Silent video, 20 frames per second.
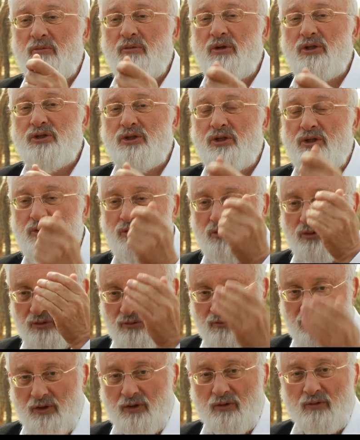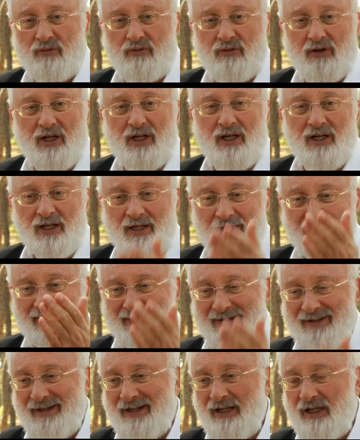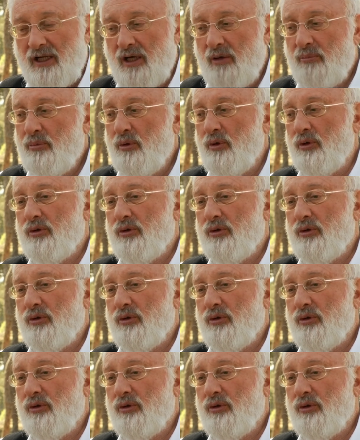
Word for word: wine, where then he loses his